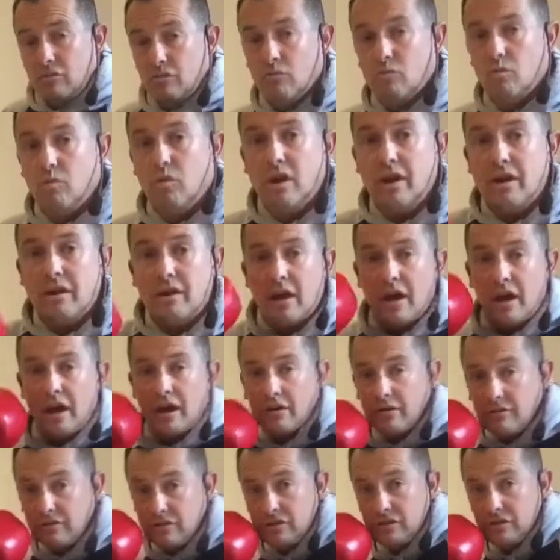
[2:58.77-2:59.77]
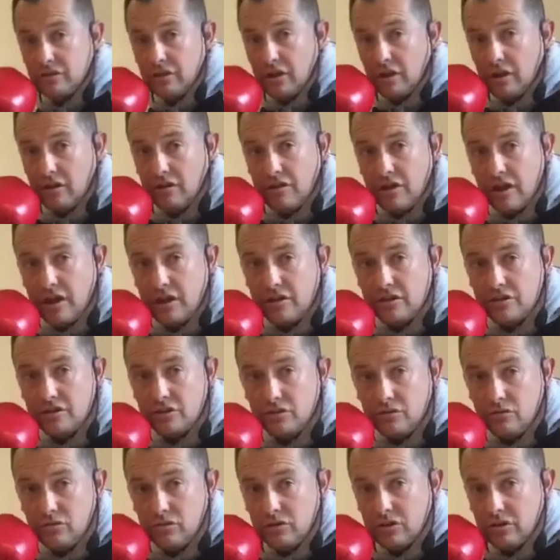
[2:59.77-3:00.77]
when I then
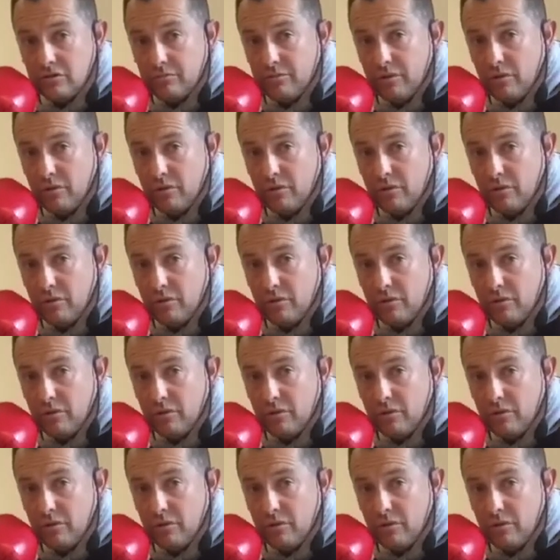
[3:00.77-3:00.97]
do number